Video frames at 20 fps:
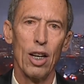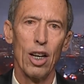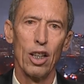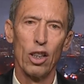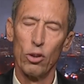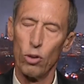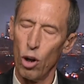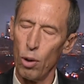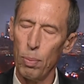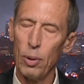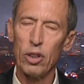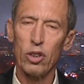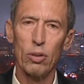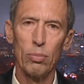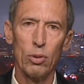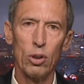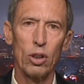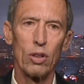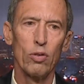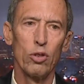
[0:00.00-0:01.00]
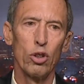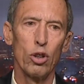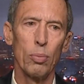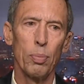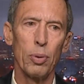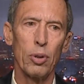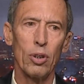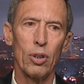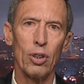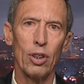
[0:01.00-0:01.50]
Europa is a moon of
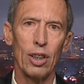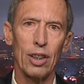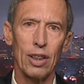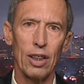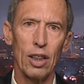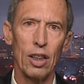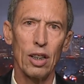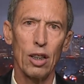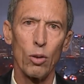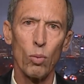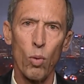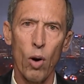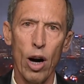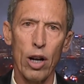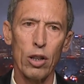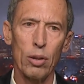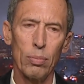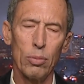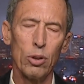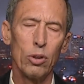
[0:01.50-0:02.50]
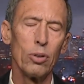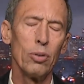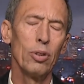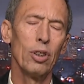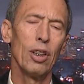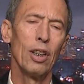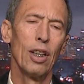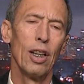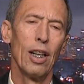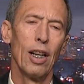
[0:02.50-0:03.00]
Jupiter, again, a water
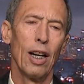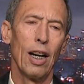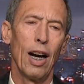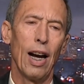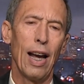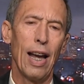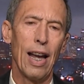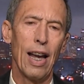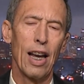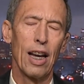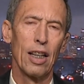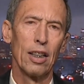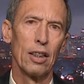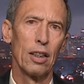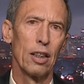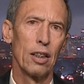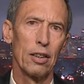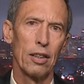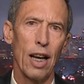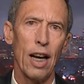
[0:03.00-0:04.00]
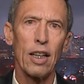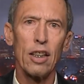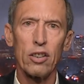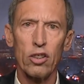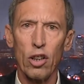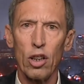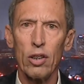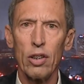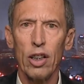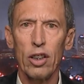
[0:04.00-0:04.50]
moon, and uh, that is
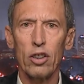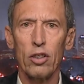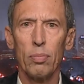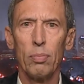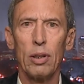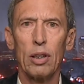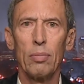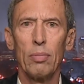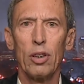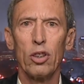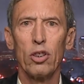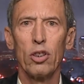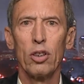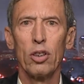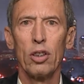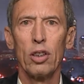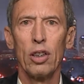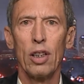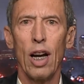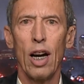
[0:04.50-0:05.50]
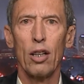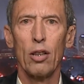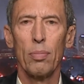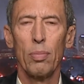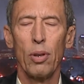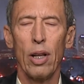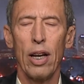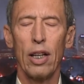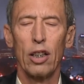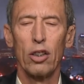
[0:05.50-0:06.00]
our next big mission to the outer
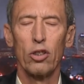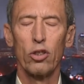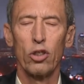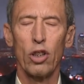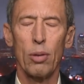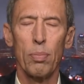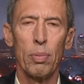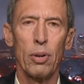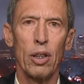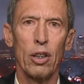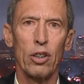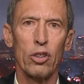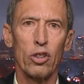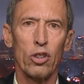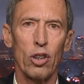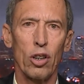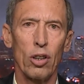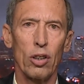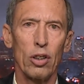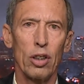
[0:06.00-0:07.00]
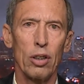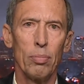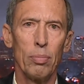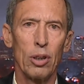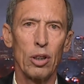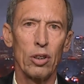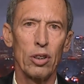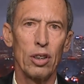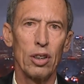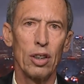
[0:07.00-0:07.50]
planets. J P L is currently
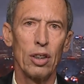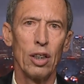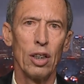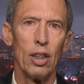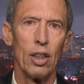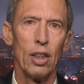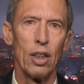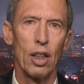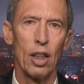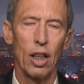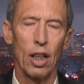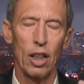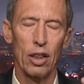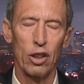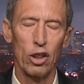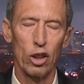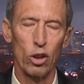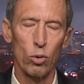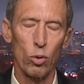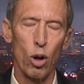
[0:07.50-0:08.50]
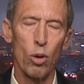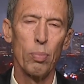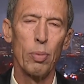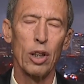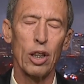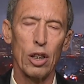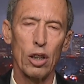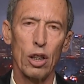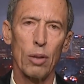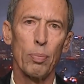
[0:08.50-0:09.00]
building uh, the Europa
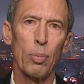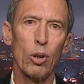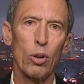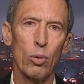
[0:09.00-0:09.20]
Clipper,